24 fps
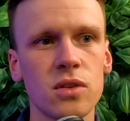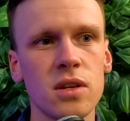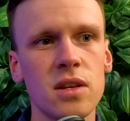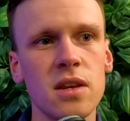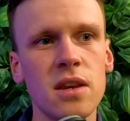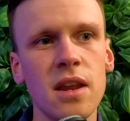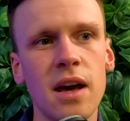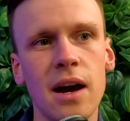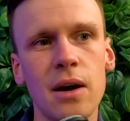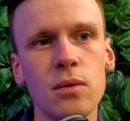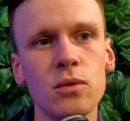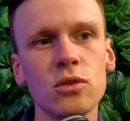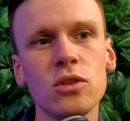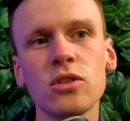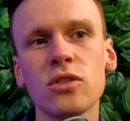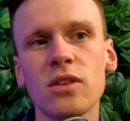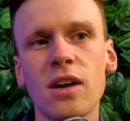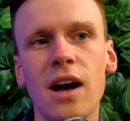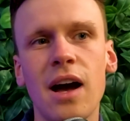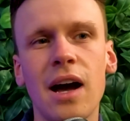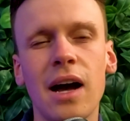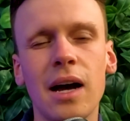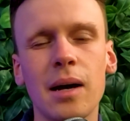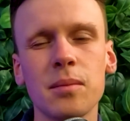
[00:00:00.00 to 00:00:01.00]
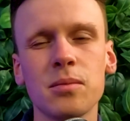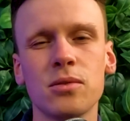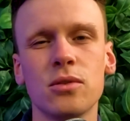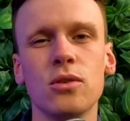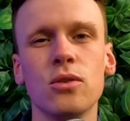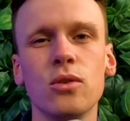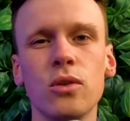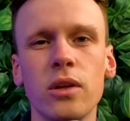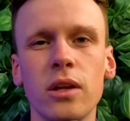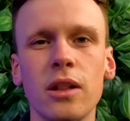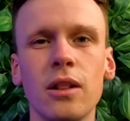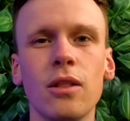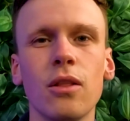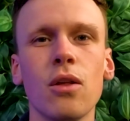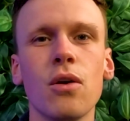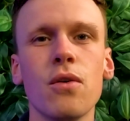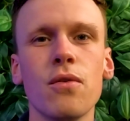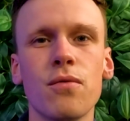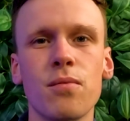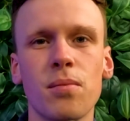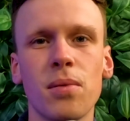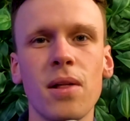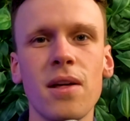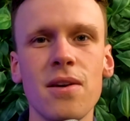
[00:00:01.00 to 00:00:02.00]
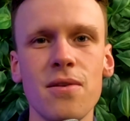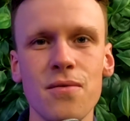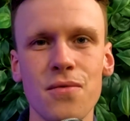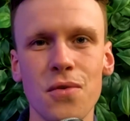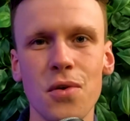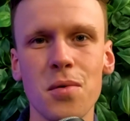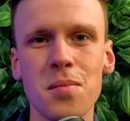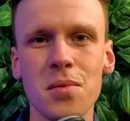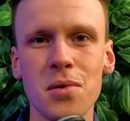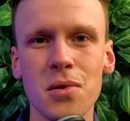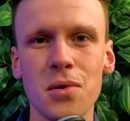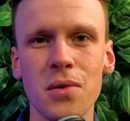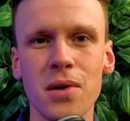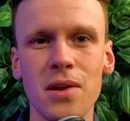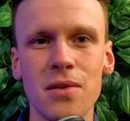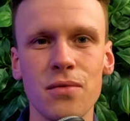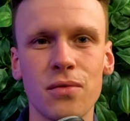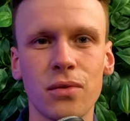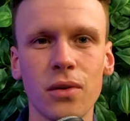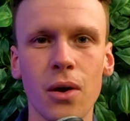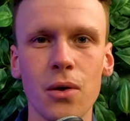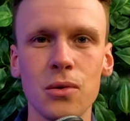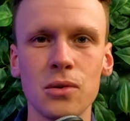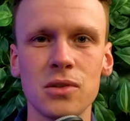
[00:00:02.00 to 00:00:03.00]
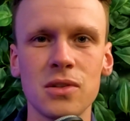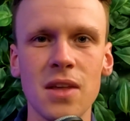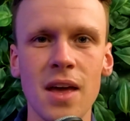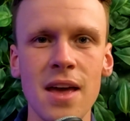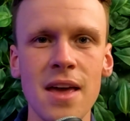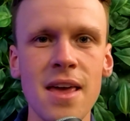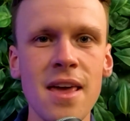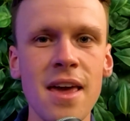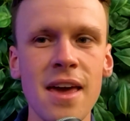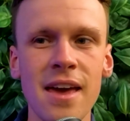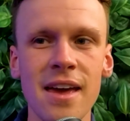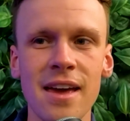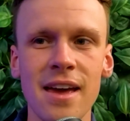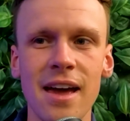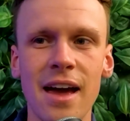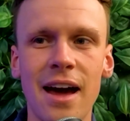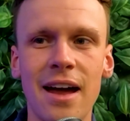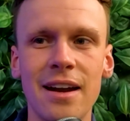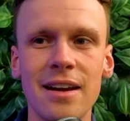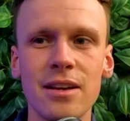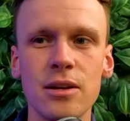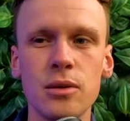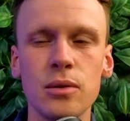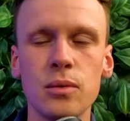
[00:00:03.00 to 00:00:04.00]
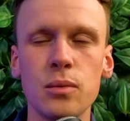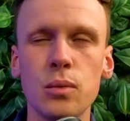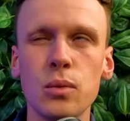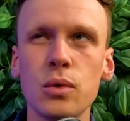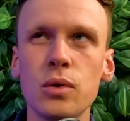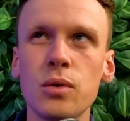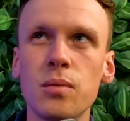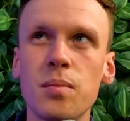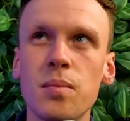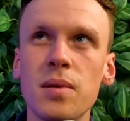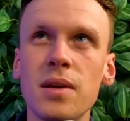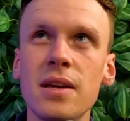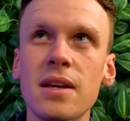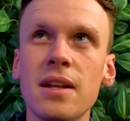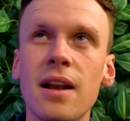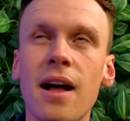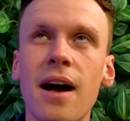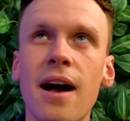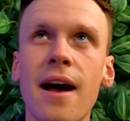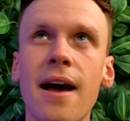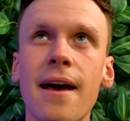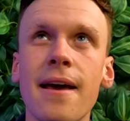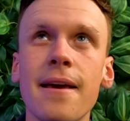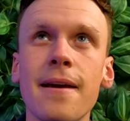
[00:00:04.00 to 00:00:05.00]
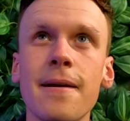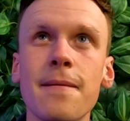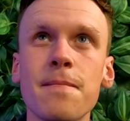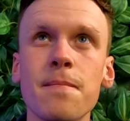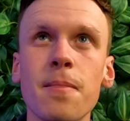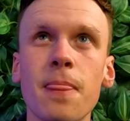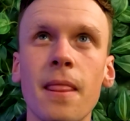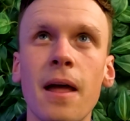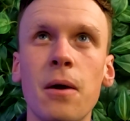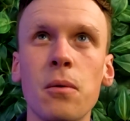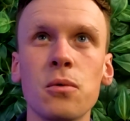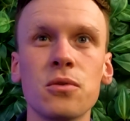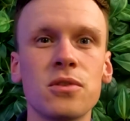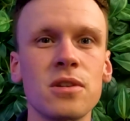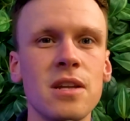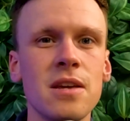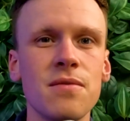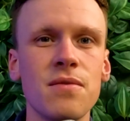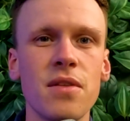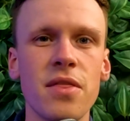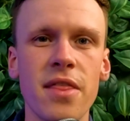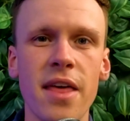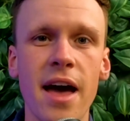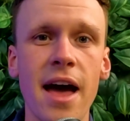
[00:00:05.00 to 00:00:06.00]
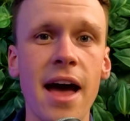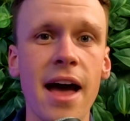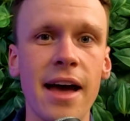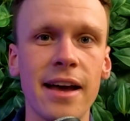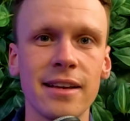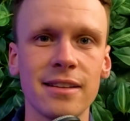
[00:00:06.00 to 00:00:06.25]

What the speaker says: And I would just absolutely love playing football in flow state, and it would be like I wasn't even there.